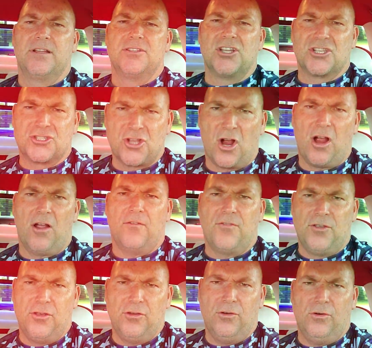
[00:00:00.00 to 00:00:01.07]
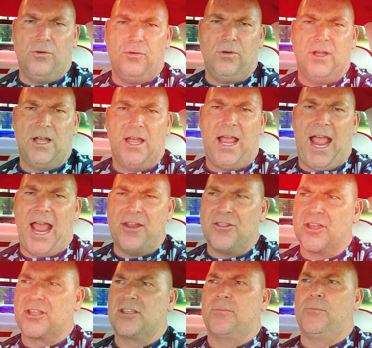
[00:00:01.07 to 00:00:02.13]
to serve you and
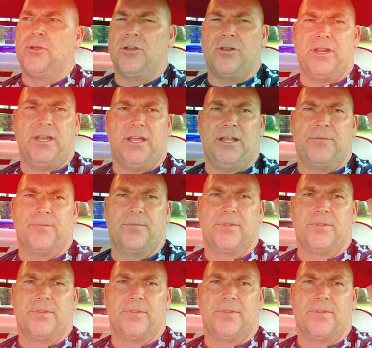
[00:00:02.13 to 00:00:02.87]
the community.